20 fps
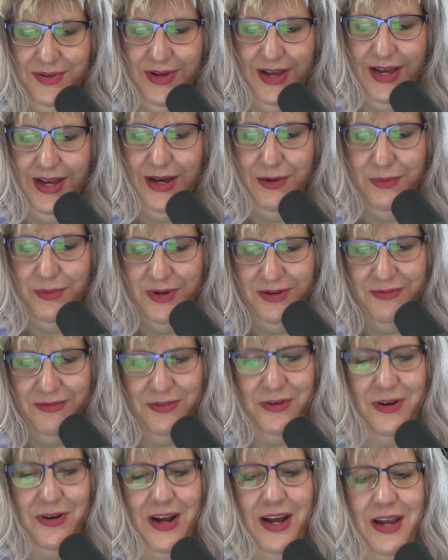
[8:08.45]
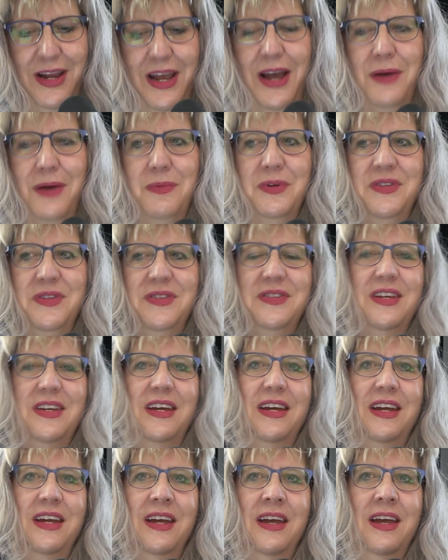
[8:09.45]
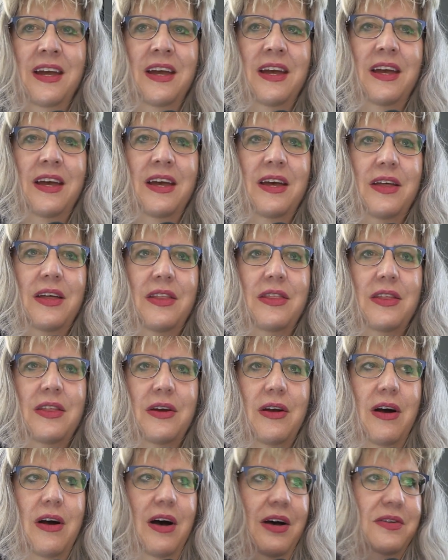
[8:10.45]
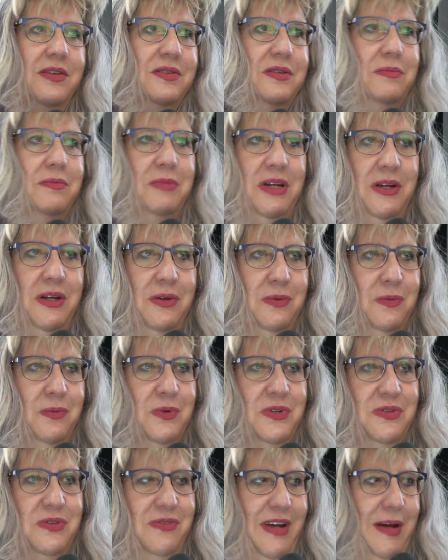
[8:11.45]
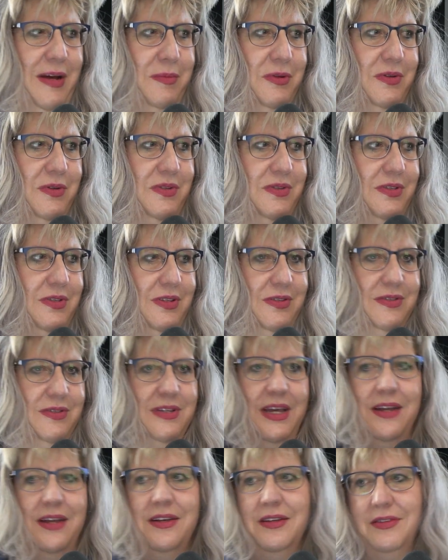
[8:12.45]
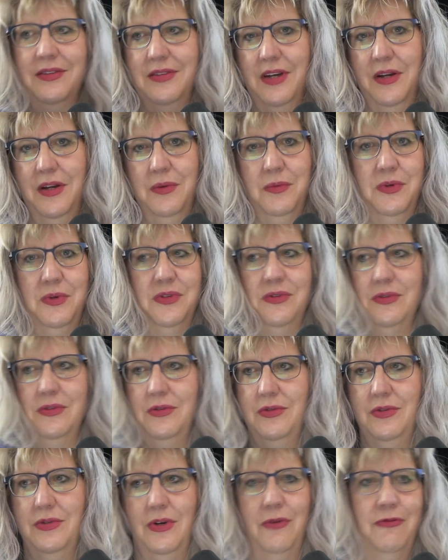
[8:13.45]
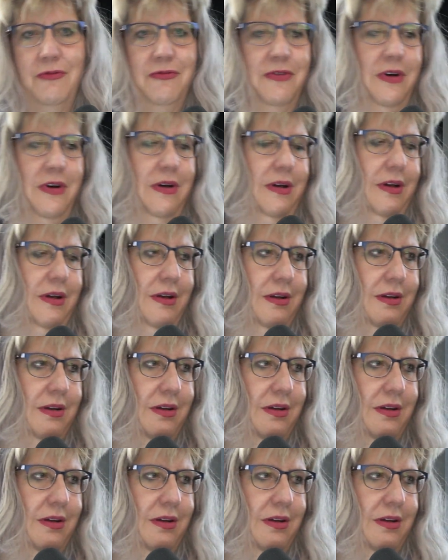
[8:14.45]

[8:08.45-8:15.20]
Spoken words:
However, I would say the costuming was fabulous. The set design was so fun.